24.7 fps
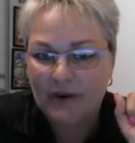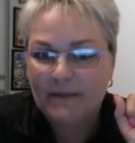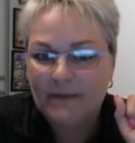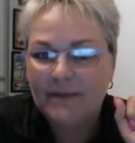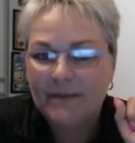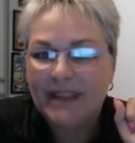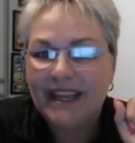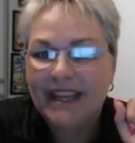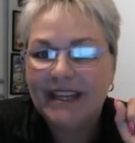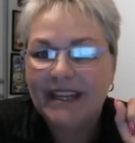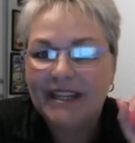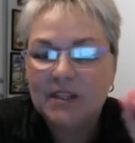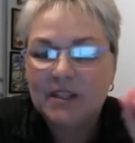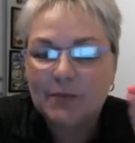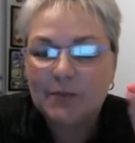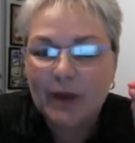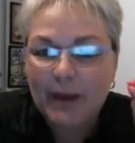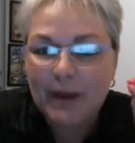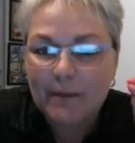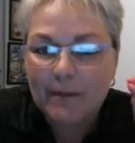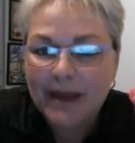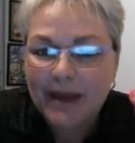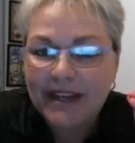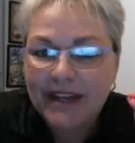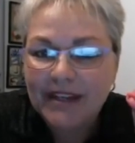And it's by
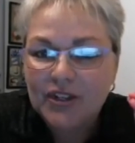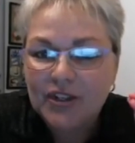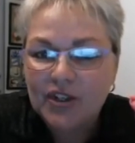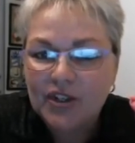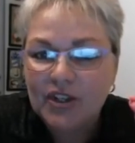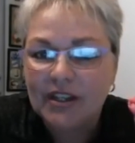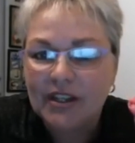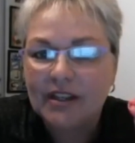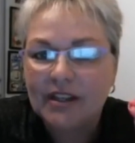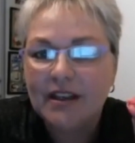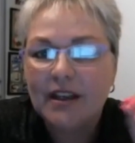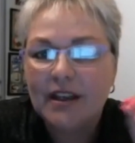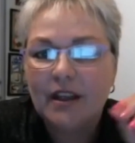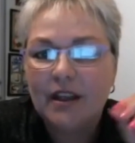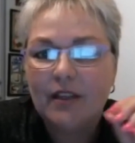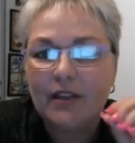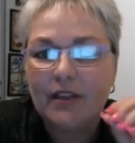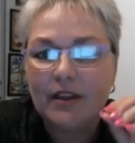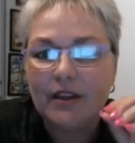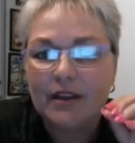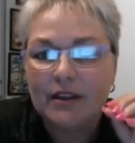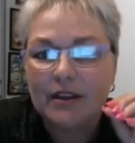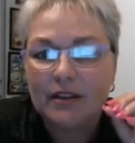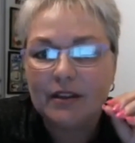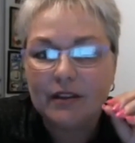managing
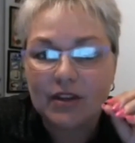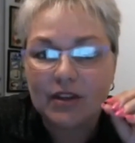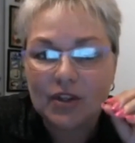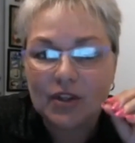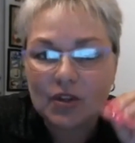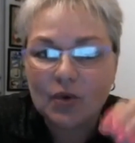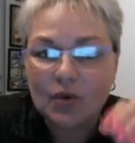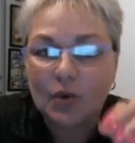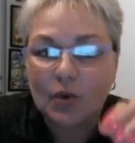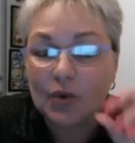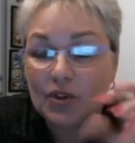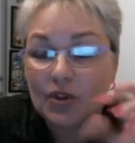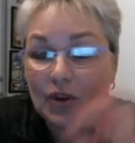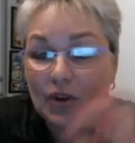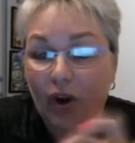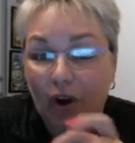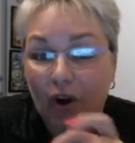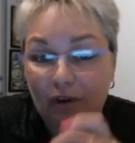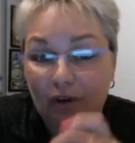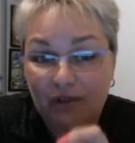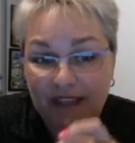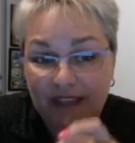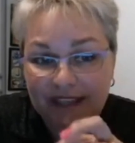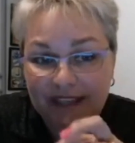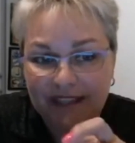the source
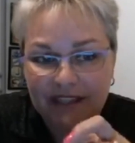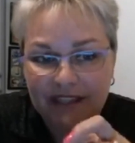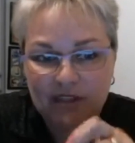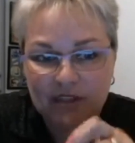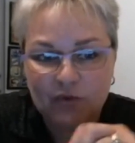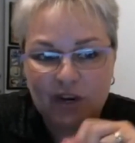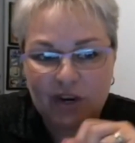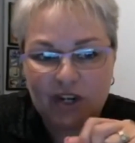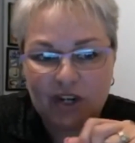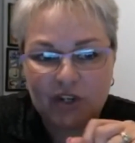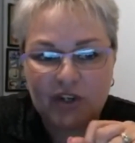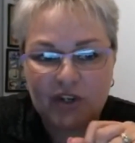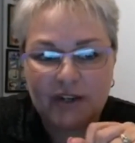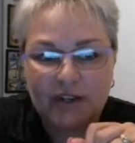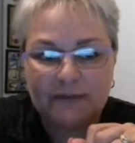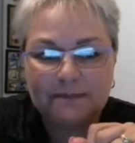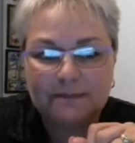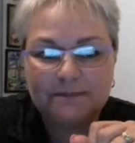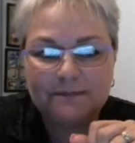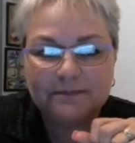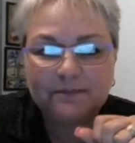of that distraction.